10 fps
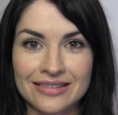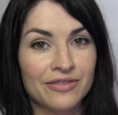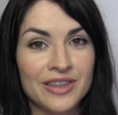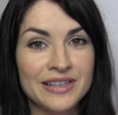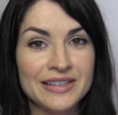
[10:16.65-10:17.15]

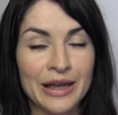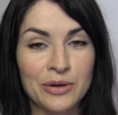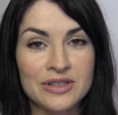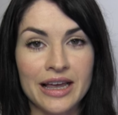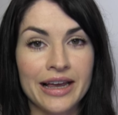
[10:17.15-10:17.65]
If this
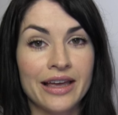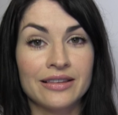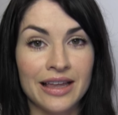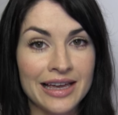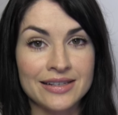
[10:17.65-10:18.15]
sounds like
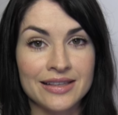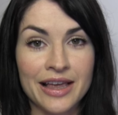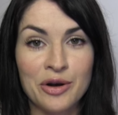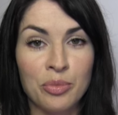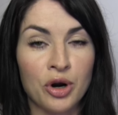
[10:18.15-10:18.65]
a less
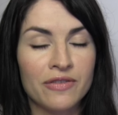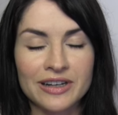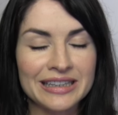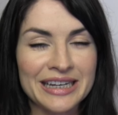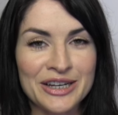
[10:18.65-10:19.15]
than
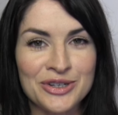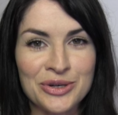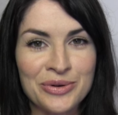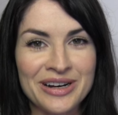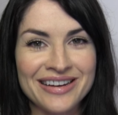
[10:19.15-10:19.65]
perfectly
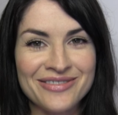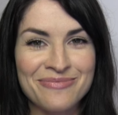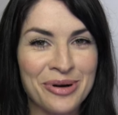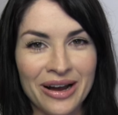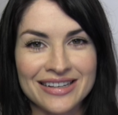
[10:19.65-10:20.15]

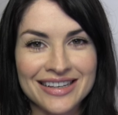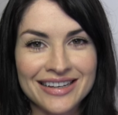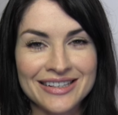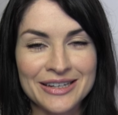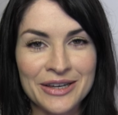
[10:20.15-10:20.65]
intuitive
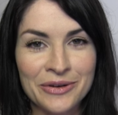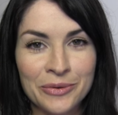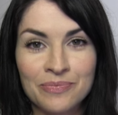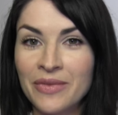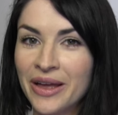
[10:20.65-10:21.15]
process to
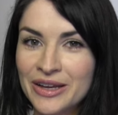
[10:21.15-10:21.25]
you,